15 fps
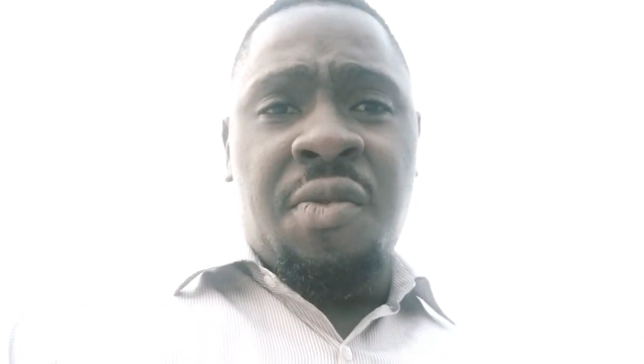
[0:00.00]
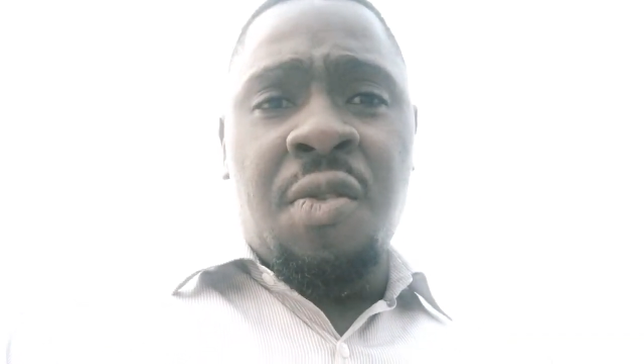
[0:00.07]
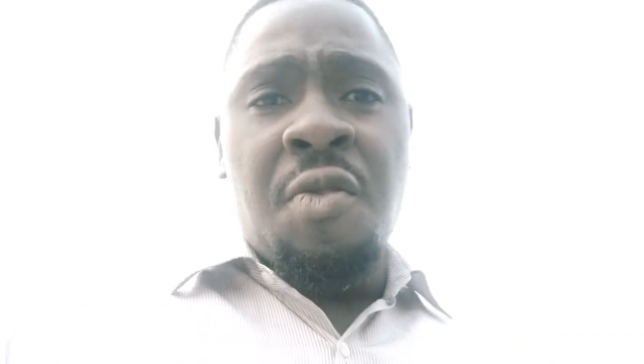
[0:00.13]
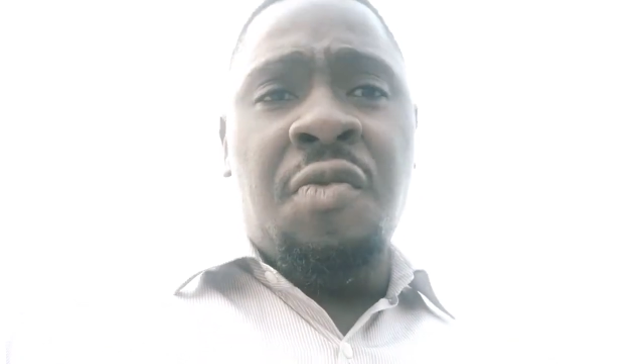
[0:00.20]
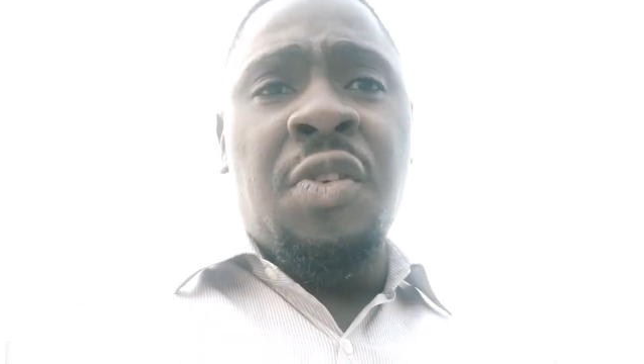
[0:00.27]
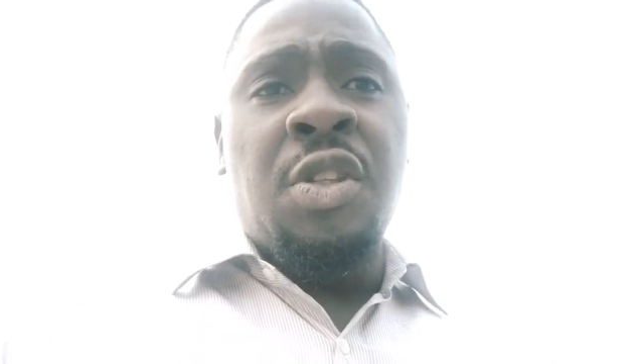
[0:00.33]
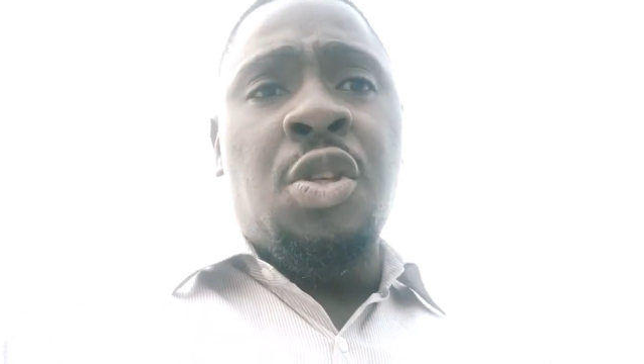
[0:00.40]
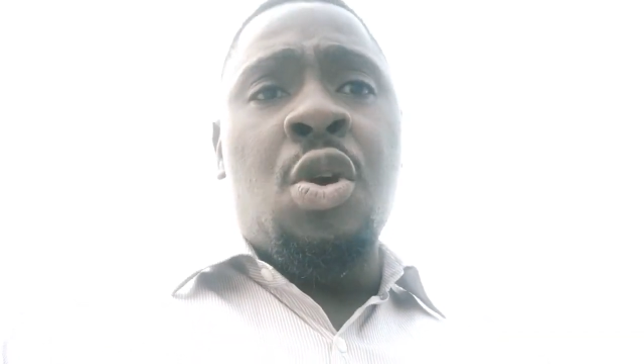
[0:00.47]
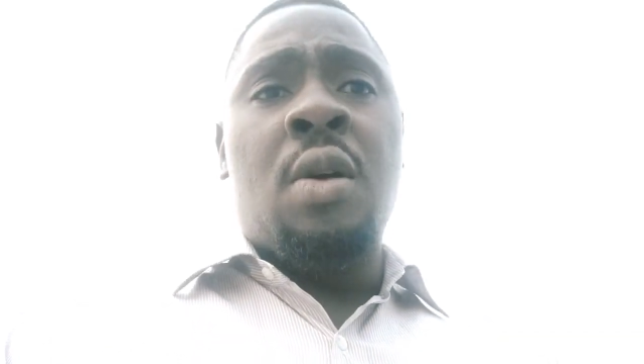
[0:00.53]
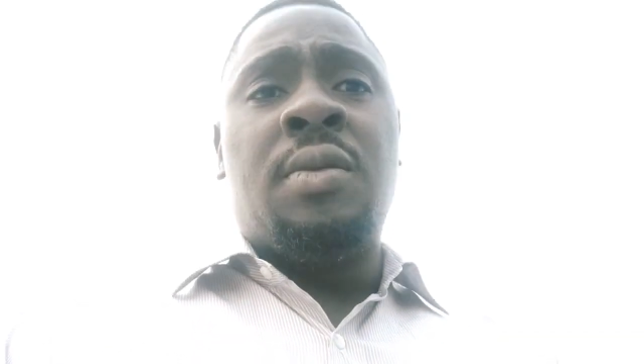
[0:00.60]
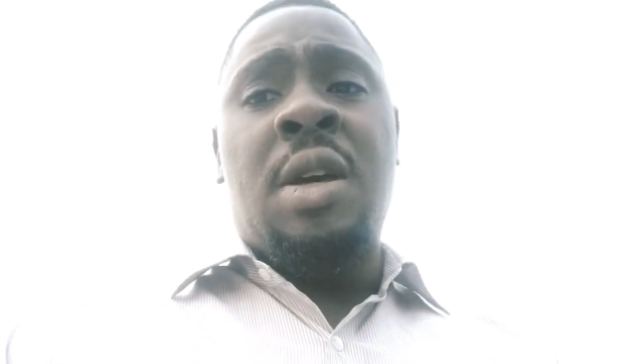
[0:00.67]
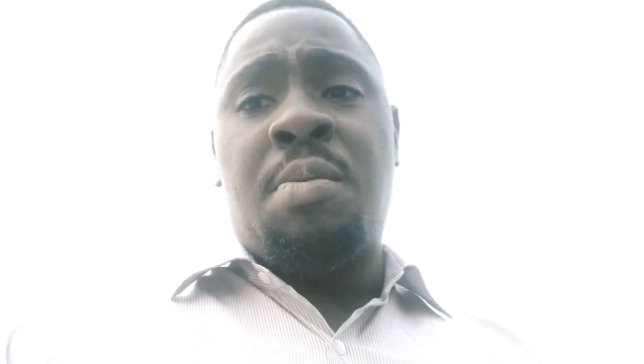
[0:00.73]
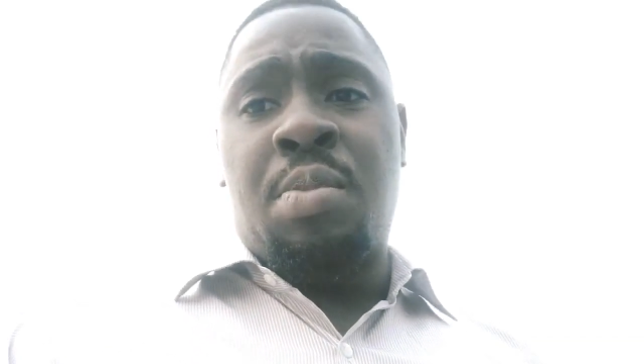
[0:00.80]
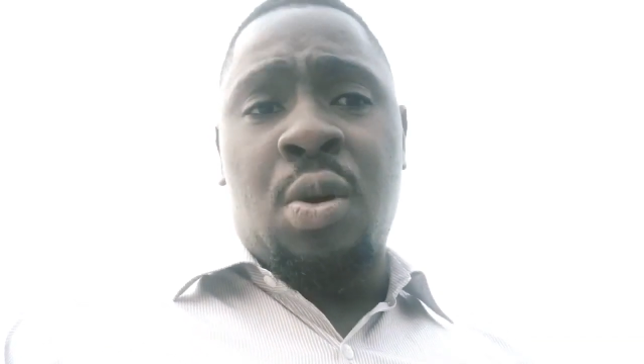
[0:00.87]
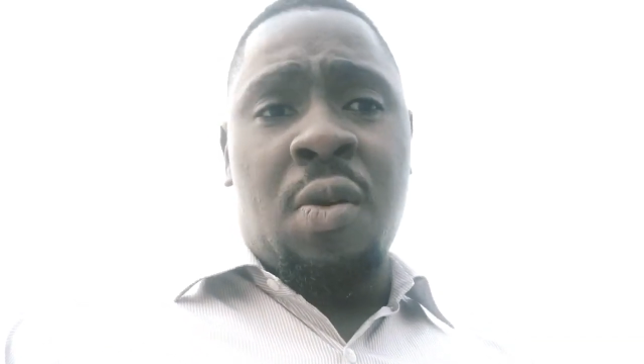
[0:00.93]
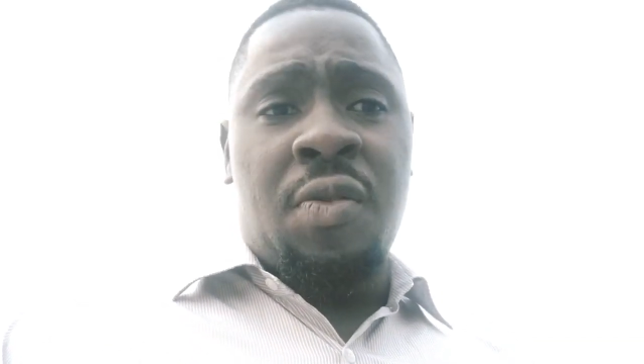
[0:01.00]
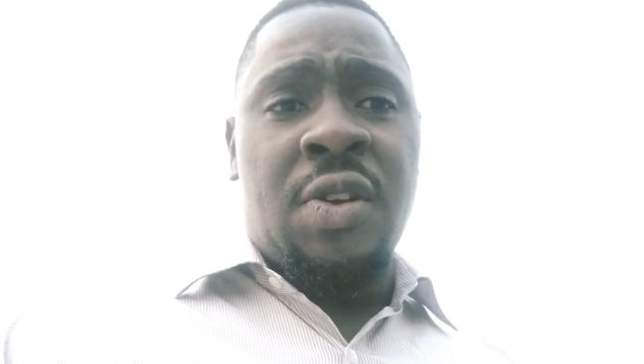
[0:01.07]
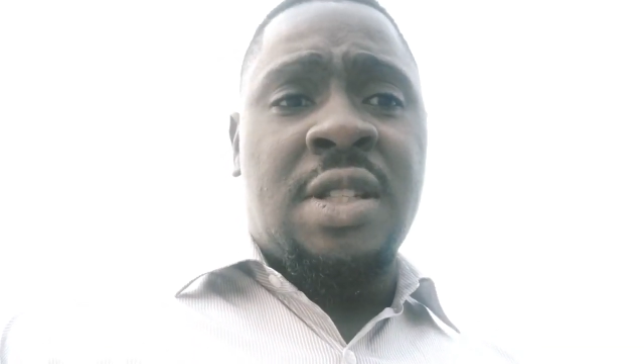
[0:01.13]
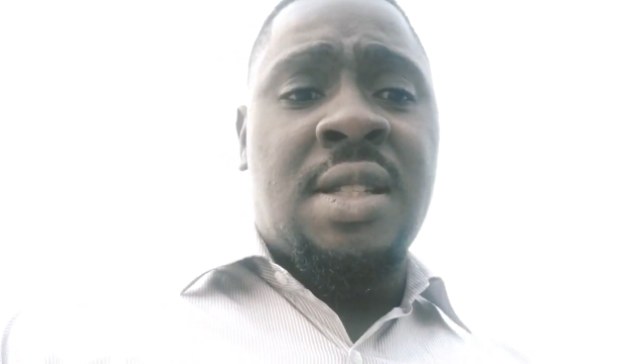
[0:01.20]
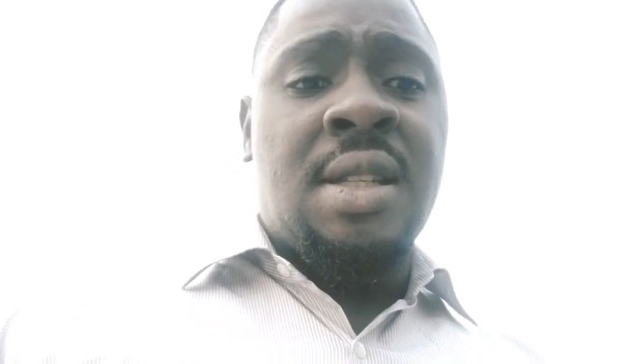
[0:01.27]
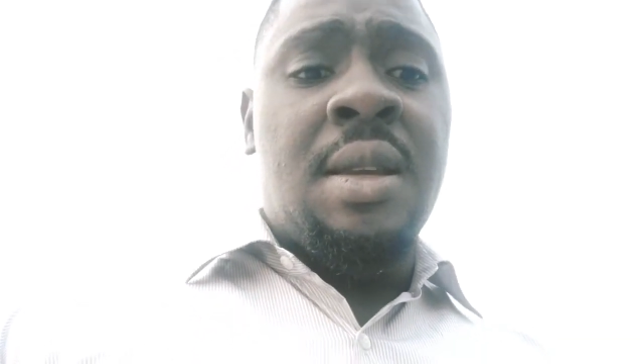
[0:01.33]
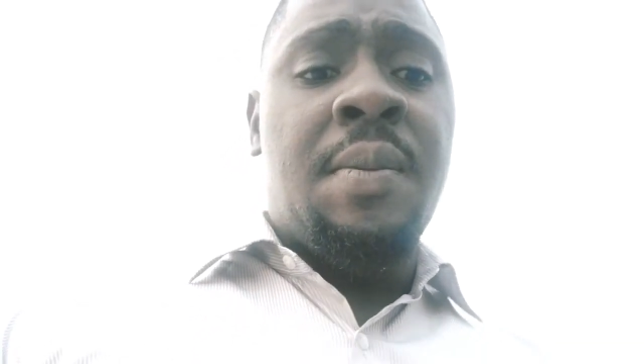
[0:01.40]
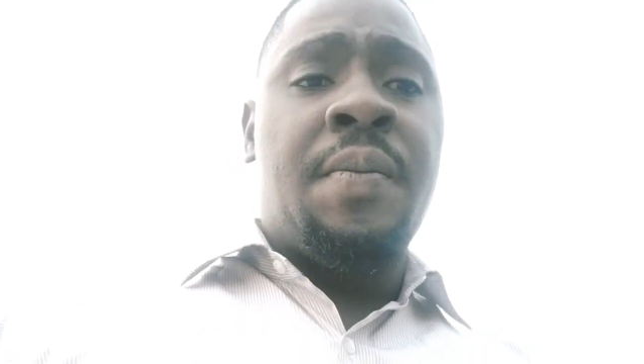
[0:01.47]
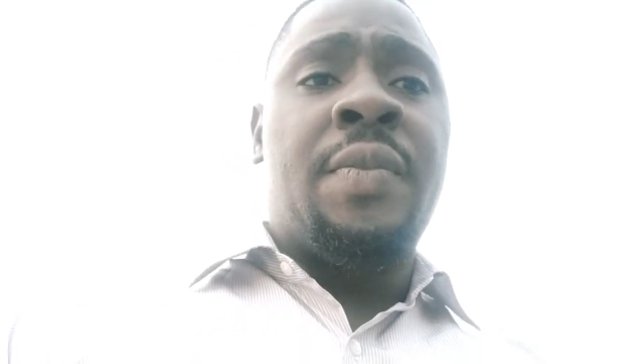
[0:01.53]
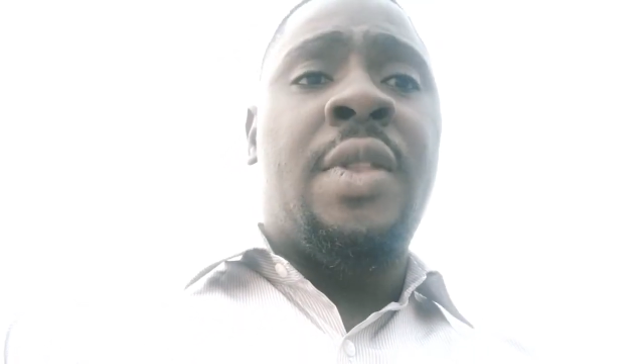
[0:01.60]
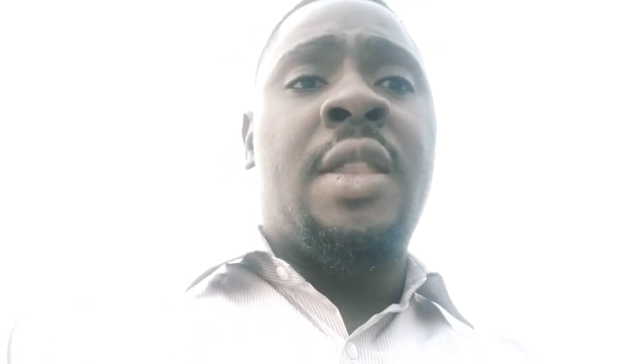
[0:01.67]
full video of the prophecy,